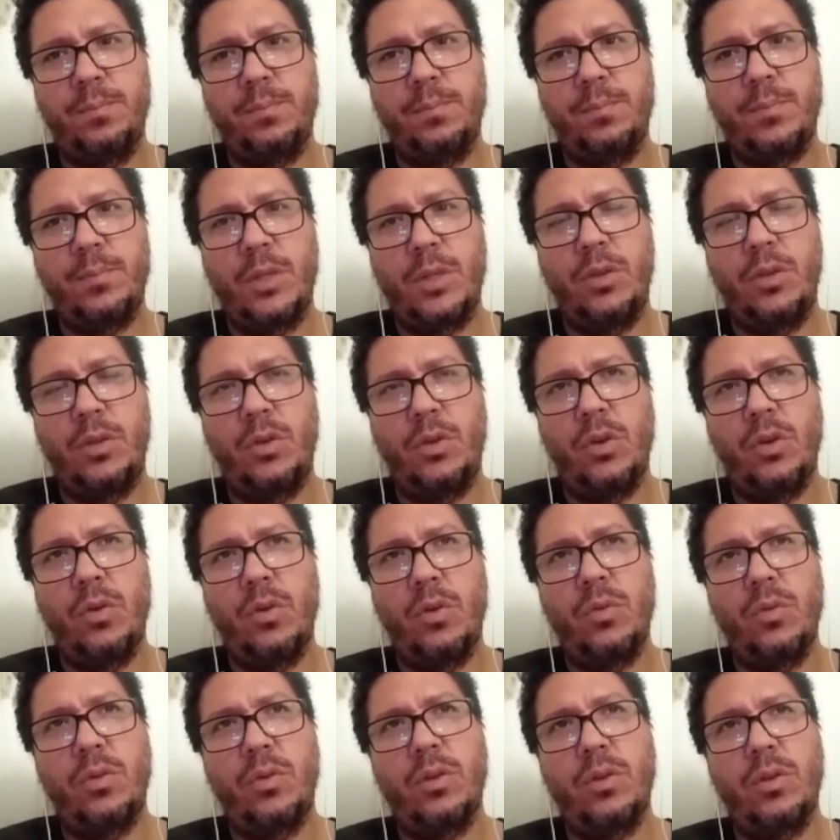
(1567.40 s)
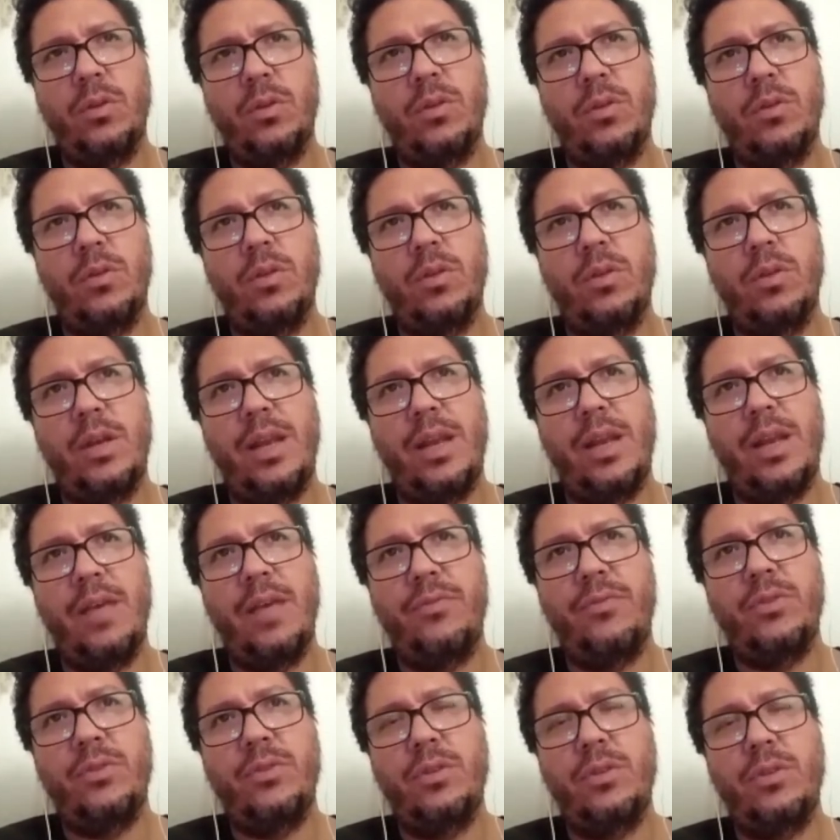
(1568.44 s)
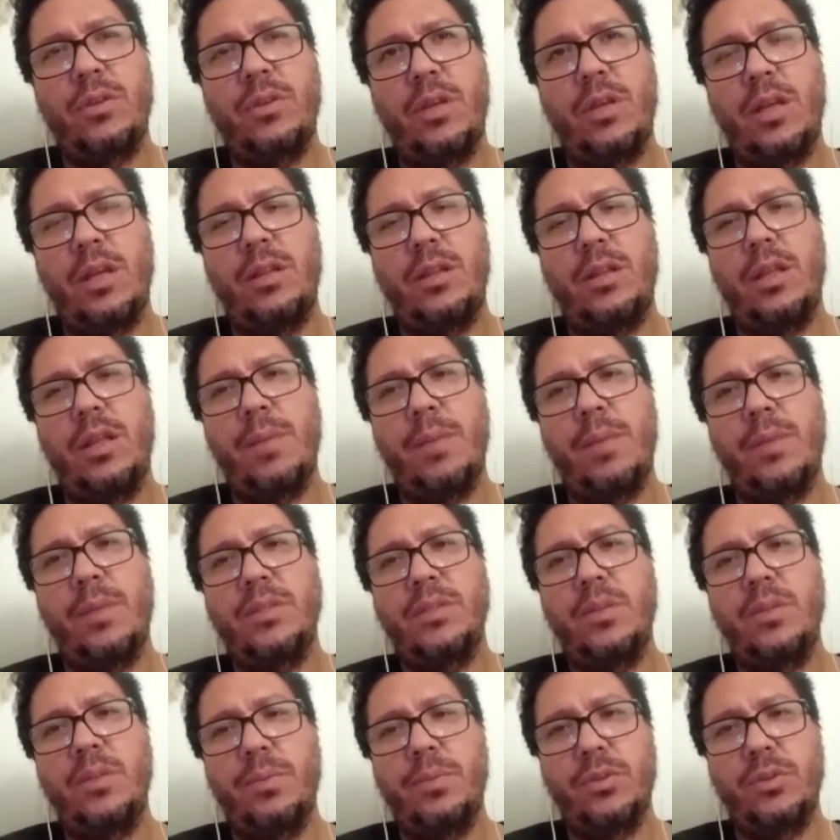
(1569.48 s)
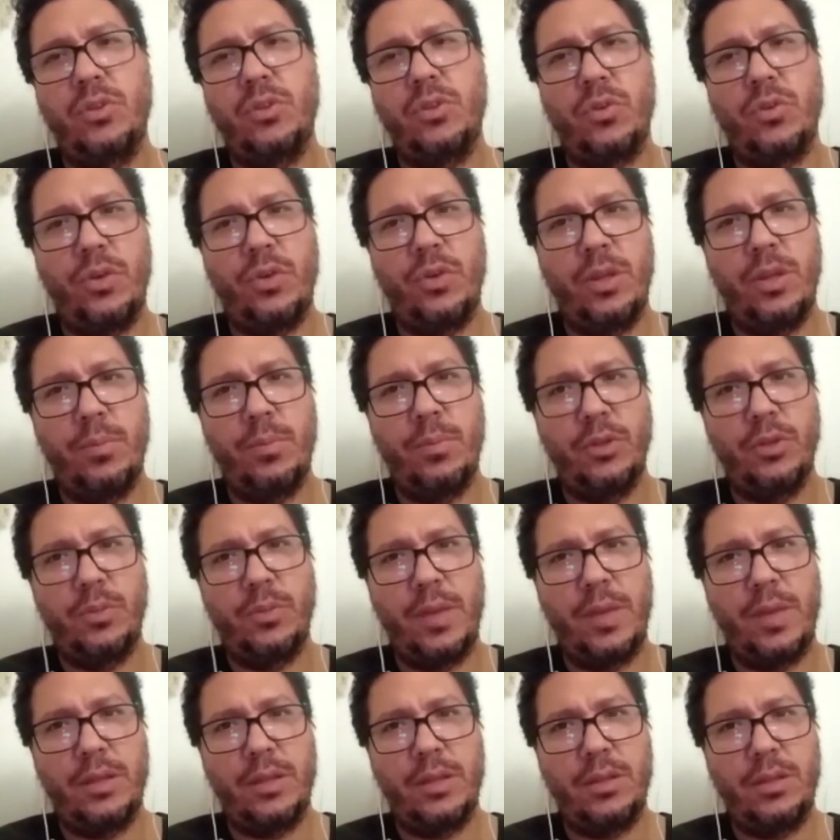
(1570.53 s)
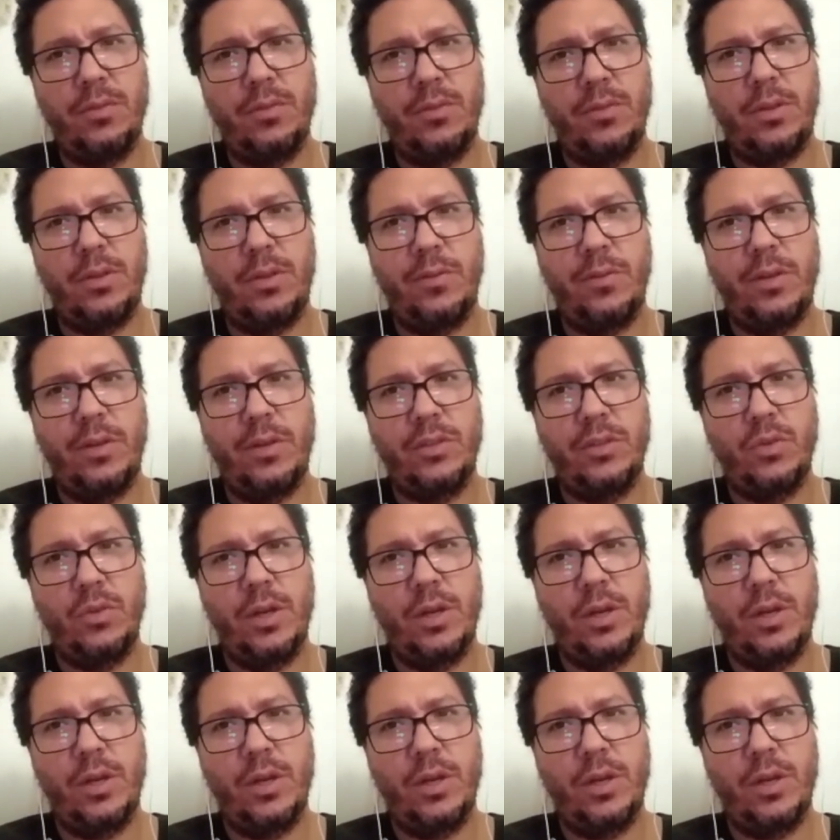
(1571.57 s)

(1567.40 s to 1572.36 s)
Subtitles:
the left and emancipatory perspective in Venezuela.